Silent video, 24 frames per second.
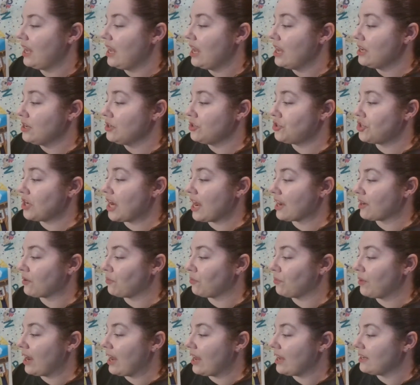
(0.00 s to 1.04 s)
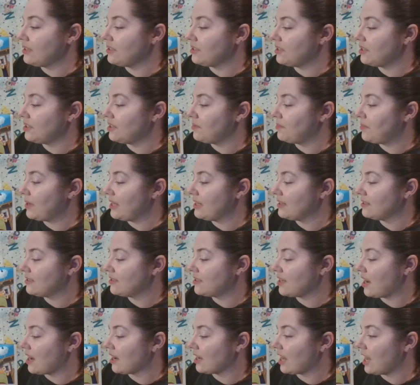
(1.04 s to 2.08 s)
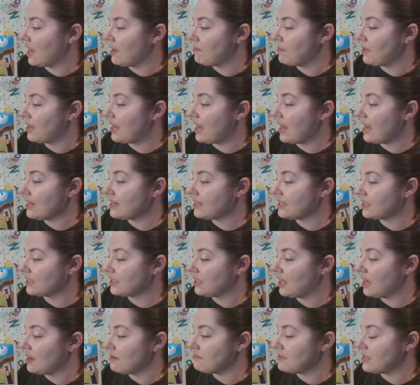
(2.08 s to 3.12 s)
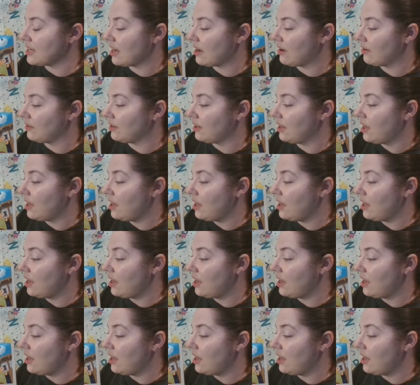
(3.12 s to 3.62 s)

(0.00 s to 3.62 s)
Jack ran to the beanstalk and began to climb down.